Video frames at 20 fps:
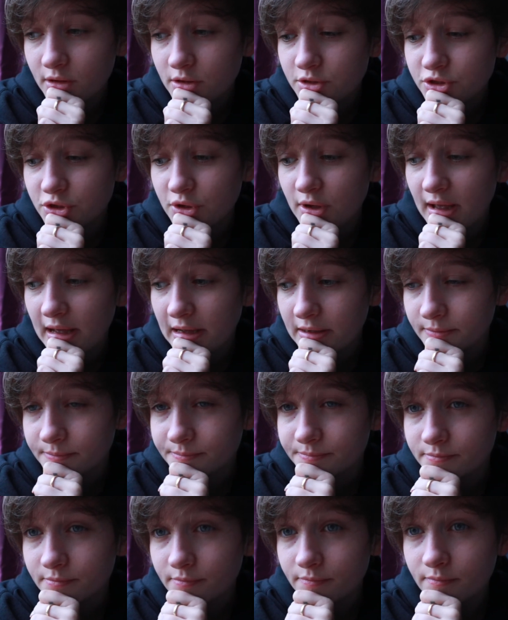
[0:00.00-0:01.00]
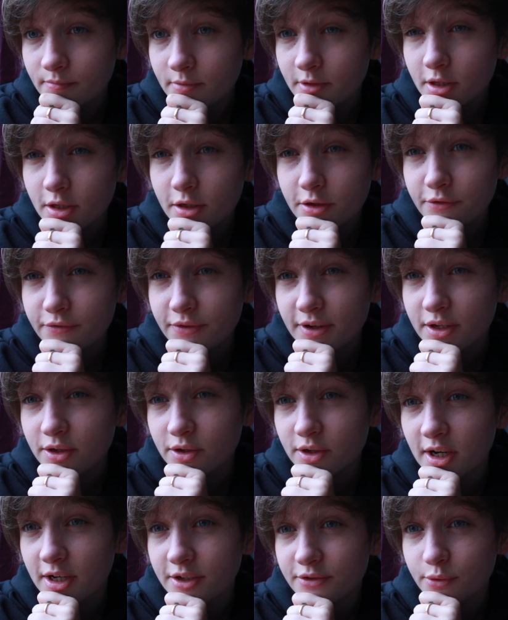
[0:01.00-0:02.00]
So yeah, thank
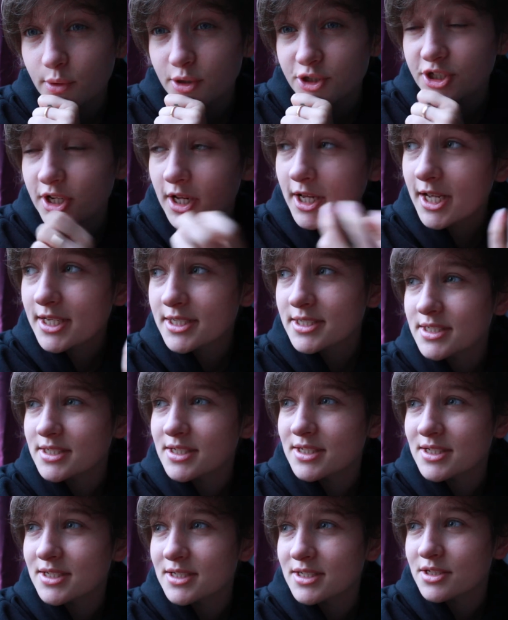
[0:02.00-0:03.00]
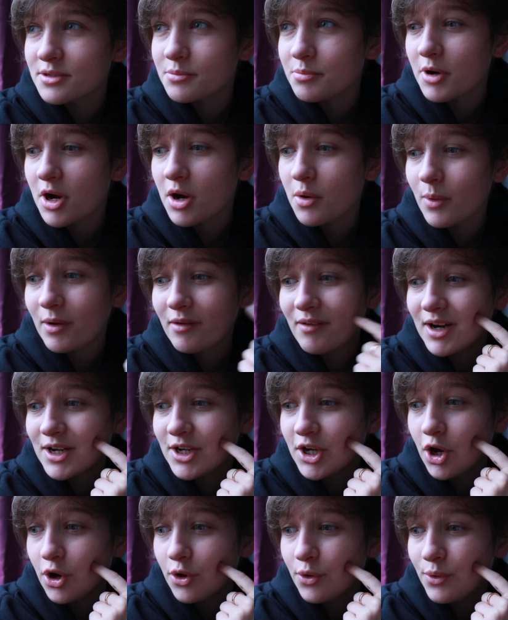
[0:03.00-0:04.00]
you guys for watching. I guess this, this is the part where I
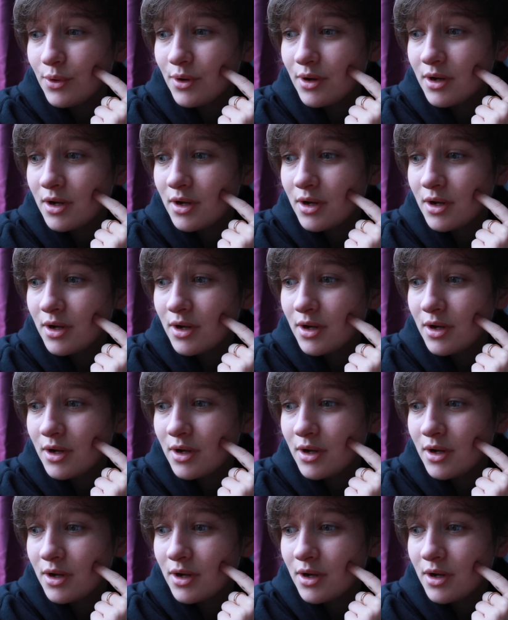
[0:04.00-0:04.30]
go.